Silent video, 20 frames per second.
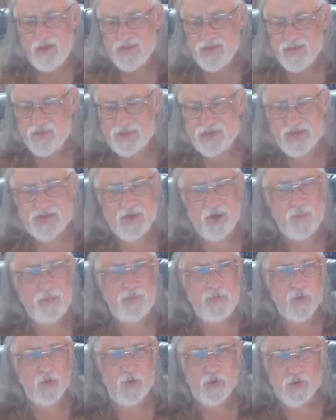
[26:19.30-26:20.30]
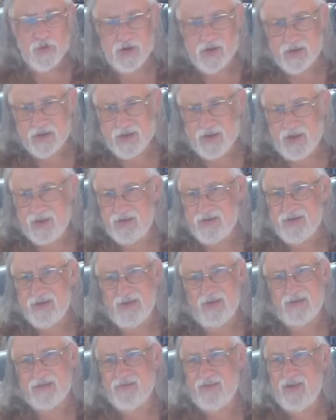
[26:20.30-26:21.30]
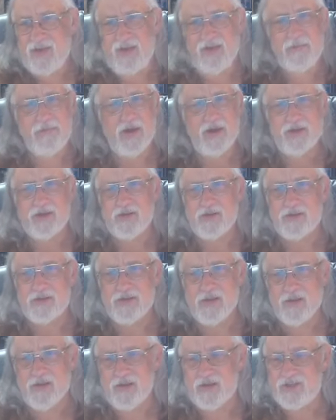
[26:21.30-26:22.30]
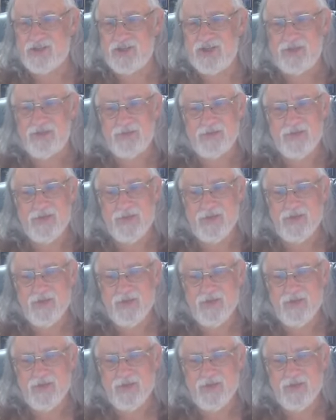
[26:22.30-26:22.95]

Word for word: that were so boring and and anybody could have done it a chim